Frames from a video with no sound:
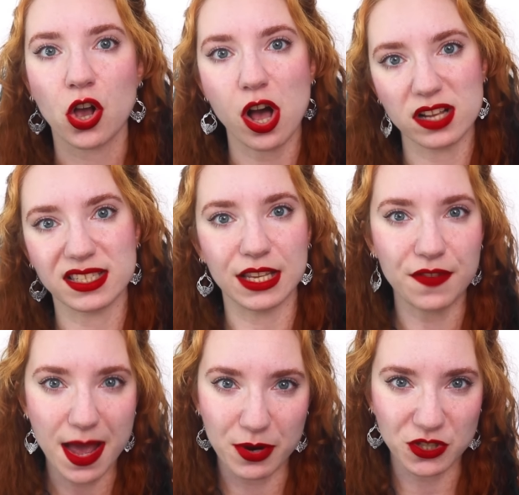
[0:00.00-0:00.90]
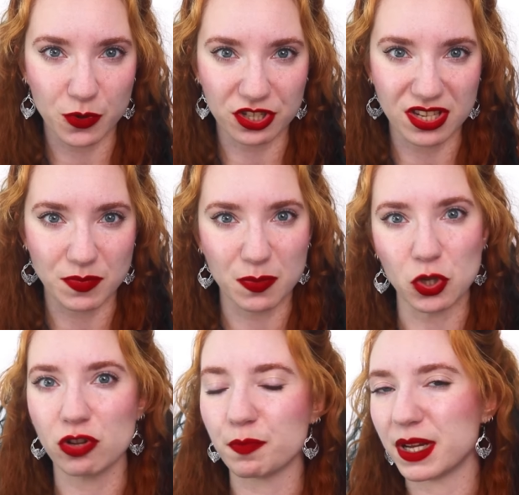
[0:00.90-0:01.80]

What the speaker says: Costly fabrics were acceptable,